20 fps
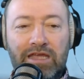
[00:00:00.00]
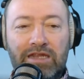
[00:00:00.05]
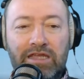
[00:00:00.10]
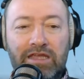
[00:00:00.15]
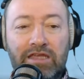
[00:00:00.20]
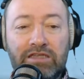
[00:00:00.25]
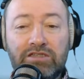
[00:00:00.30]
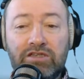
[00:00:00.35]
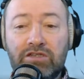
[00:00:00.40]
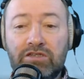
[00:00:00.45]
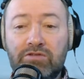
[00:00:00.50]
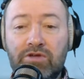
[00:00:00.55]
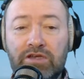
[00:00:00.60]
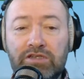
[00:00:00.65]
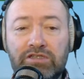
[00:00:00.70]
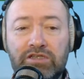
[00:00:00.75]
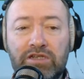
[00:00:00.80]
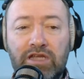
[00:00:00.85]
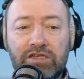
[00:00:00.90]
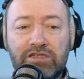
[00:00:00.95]
And that's a good
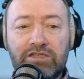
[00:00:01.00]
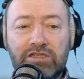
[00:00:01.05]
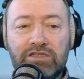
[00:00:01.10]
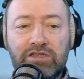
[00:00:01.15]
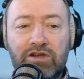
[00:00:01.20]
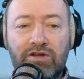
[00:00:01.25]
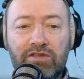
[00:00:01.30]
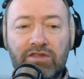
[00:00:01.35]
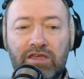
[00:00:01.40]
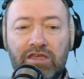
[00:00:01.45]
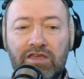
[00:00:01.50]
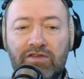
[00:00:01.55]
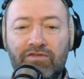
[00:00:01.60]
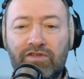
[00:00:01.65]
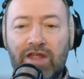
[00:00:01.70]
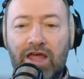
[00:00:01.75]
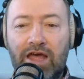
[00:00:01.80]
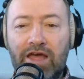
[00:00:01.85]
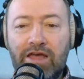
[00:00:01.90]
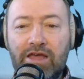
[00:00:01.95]
question, actually, Jerry. Thank you
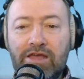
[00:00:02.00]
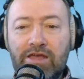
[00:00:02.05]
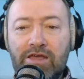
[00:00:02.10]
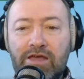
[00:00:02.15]
for that.